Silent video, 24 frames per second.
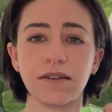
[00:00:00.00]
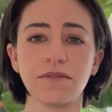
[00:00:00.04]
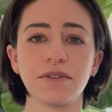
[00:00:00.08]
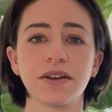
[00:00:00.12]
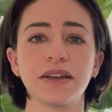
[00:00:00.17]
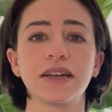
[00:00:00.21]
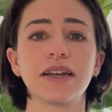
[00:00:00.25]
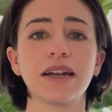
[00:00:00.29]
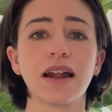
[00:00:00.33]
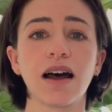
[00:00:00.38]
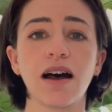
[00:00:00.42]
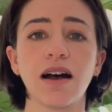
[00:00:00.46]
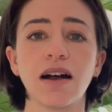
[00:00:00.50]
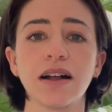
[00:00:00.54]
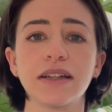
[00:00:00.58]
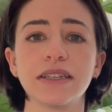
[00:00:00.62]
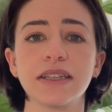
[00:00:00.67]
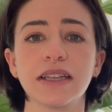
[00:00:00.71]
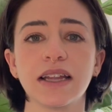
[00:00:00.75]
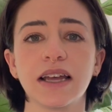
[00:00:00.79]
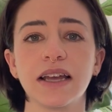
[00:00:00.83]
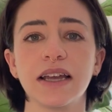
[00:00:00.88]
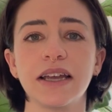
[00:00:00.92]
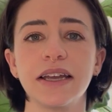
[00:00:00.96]
run an
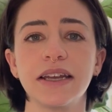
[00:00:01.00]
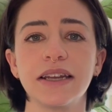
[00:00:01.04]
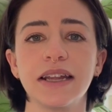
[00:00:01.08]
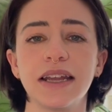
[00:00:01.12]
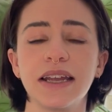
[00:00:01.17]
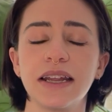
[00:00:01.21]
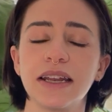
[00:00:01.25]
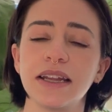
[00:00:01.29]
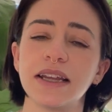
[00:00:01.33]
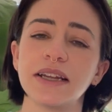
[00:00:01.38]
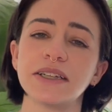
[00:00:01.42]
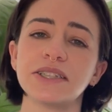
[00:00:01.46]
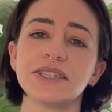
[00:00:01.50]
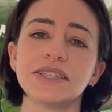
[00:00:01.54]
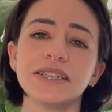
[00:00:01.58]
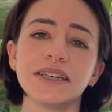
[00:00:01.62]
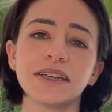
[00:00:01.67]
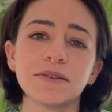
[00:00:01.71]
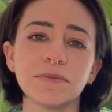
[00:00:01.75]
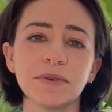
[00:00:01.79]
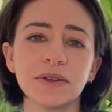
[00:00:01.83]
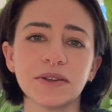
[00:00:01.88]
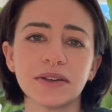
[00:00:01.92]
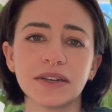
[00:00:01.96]
online
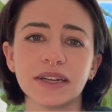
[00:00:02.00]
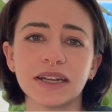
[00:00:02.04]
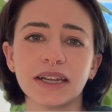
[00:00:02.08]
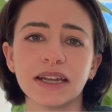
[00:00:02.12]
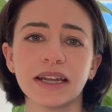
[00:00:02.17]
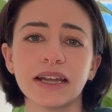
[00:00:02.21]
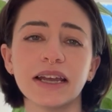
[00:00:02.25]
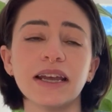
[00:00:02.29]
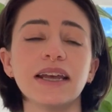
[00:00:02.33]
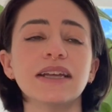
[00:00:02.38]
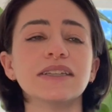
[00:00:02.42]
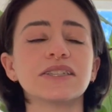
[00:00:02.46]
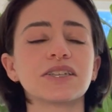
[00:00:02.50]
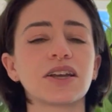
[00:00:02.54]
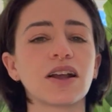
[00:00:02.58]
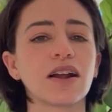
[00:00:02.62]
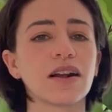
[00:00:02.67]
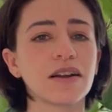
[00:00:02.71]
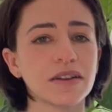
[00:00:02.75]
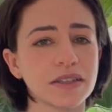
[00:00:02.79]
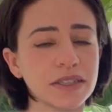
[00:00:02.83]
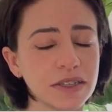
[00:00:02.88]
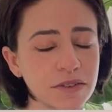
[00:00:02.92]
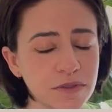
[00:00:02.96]
ADHD community. It's
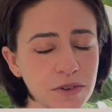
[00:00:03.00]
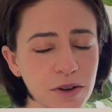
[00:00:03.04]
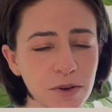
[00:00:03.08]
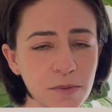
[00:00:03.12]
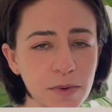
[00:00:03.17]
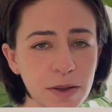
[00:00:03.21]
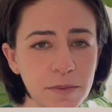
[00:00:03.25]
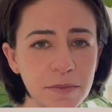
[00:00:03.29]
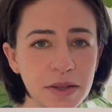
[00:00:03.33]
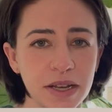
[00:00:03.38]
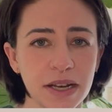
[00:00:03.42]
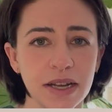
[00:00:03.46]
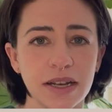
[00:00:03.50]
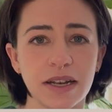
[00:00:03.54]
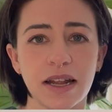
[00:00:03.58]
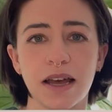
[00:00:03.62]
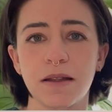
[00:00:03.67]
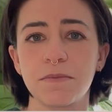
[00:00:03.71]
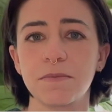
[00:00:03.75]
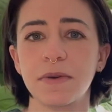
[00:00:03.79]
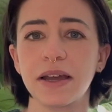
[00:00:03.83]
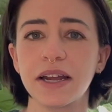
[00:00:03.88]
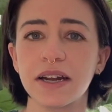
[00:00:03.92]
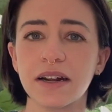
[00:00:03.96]
currently for women and
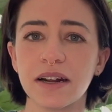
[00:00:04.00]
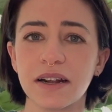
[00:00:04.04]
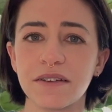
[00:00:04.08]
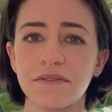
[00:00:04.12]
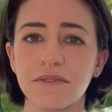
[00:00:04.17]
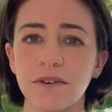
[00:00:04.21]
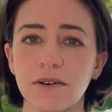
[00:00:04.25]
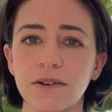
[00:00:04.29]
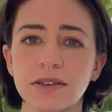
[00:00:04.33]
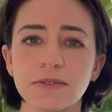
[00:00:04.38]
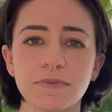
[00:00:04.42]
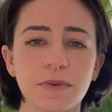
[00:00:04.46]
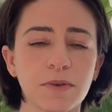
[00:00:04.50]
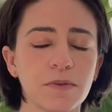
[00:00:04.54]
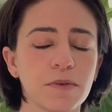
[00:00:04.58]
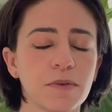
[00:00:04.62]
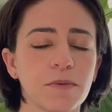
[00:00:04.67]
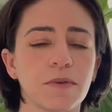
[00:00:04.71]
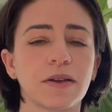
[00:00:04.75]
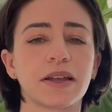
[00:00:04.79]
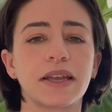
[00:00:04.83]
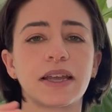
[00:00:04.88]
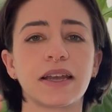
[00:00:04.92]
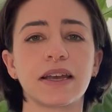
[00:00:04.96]
non-binary folks, but we're
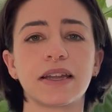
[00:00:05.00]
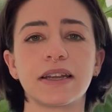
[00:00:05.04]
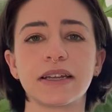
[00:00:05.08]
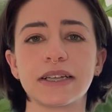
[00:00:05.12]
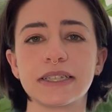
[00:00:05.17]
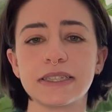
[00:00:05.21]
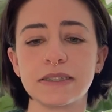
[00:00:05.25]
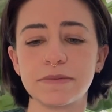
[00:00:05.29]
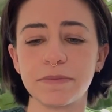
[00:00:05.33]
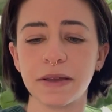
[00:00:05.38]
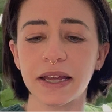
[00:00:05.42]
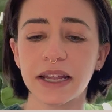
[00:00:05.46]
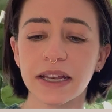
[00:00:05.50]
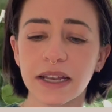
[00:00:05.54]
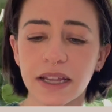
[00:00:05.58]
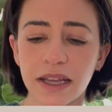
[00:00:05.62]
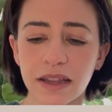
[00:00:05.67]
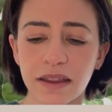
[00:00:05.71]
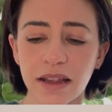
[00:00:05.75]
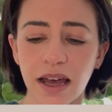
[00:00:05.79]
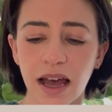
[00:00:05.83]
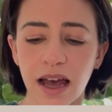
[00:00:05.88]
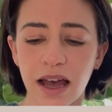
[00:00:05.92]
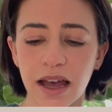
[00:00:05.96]
working on
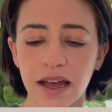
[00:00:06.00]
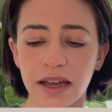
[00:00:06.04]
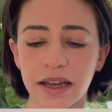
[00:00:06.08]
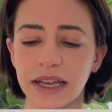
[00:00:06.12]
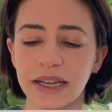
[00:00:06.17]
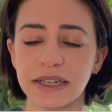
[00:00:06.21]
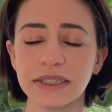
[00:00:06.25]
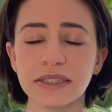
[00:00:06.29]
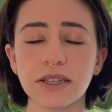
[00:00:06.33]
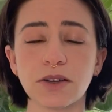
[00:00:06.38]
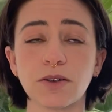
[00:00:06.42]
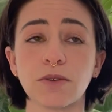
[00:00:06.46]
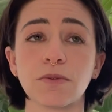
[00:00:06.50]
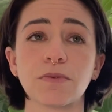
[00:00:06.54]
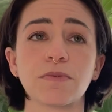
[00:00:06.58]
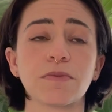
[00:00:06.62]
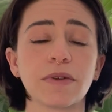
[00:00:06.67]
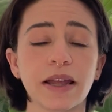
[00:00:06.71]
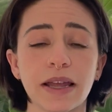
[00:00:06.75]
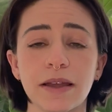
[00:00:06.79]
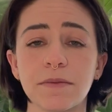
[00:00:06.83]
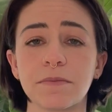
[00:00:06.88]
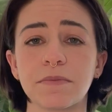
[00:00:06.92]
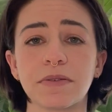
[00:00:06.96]
expanding that. It is a
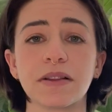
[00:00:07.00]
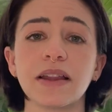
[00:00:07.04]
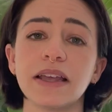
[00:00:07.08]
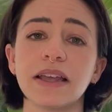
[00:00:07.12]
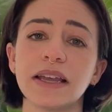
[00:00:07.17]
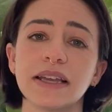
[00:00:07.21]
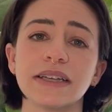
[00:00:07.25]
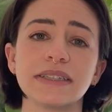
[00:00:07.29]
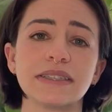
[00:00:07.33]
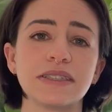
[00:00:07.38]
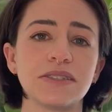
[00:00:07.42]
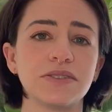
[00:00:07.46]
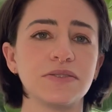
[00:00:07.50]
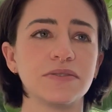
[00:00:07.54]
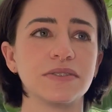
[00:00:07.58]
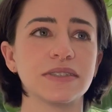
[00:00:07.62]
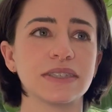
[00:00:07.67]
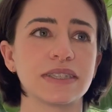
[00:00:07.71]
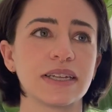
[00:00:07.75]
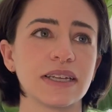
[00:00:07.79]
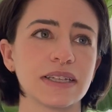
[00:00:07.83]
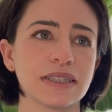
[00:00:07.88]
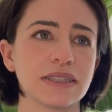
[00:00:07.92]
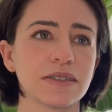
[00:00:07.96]
great place to
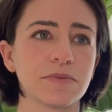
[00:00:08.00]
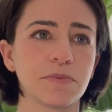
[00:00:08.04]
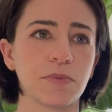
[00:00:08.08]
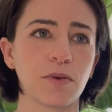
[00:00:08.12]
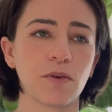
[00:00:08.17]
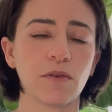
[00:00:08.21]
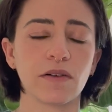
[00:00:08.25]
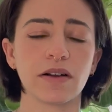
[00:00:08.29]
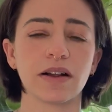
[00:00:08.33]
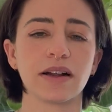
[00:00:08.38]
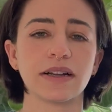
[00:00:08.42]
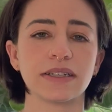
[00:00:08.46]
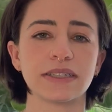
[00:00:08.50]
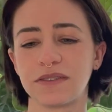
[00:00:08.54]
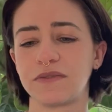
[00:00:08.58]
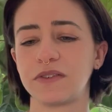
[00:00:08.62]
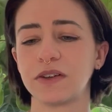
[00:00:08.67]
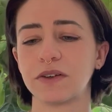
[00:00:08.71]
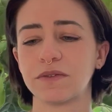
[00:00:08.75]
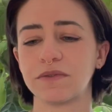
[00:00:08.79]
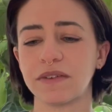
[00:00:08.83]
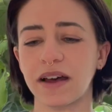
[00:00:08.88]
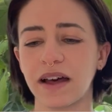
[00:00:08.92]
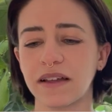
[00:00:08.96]
just get support, to
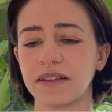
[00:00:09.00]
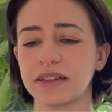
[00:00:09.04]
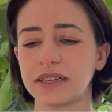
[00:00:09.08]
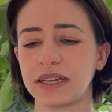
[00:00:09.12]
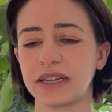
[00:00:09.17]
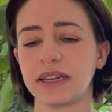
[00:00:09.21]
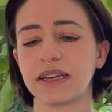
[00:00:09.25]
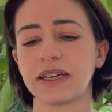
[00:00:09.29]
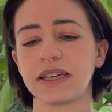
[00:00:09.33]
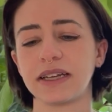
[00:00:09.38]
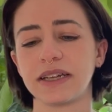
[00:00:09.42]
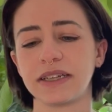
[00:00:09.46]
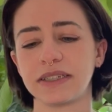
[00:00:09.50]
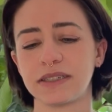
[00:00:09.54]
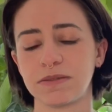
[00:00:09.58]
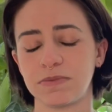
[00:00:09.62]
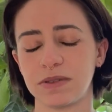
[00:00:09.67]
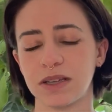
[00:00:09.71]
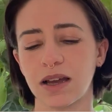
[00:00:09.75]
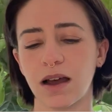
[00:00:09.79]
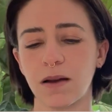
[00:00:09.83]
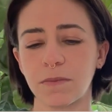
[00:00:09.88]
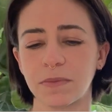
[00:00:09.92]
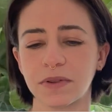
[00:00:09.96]
feel validated, to
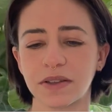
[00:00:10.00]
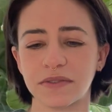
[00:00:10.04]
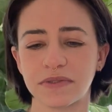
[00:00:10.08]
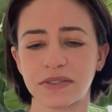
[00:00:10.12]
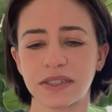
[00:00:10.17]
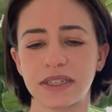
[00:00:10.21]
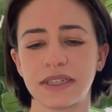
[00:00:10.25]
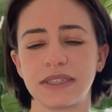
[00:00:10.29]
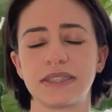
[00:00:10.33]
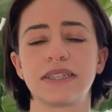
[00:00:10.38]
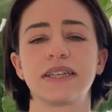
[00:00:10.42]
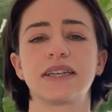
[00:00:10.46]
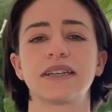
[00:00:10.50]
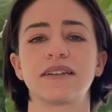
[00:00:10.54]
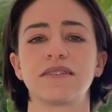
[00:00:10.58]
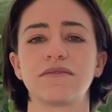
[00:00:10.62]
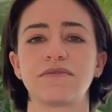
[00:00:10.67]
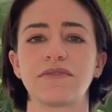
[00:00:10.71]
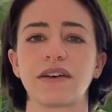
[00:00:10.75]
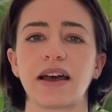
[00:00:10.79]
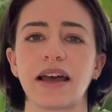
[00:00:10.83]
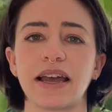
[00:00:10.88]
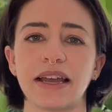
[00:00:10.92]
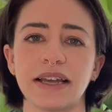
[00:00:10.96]
be uplifted, to get
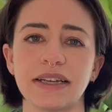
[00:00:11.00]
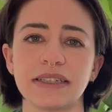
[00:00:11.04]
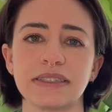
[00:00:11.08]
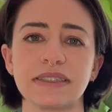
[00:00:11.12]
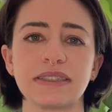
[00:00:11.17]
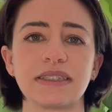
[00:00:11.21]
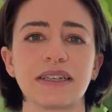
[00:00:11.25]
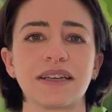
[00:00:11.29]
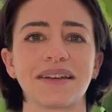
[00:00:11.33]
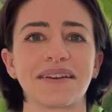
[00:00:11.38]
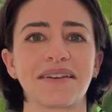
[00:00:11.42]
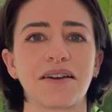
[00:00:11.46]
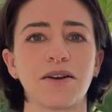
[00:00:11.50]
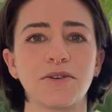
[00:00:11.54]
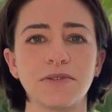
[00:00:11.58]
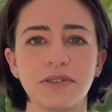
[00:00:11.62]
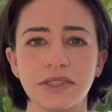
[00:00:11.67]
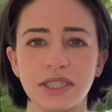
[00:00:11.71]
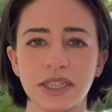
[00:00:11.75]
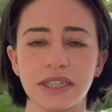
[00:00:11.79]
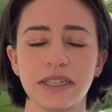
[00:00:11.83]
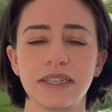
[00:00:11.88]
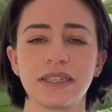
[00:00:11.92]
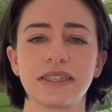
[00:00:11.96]
advice, to get
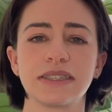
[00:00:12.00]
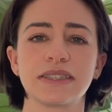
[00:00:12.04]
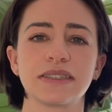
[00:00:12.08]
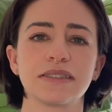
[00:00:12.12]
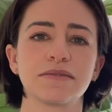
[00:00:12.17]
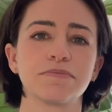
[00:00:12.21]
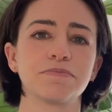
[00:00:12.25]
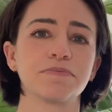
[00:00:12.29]
coaching, to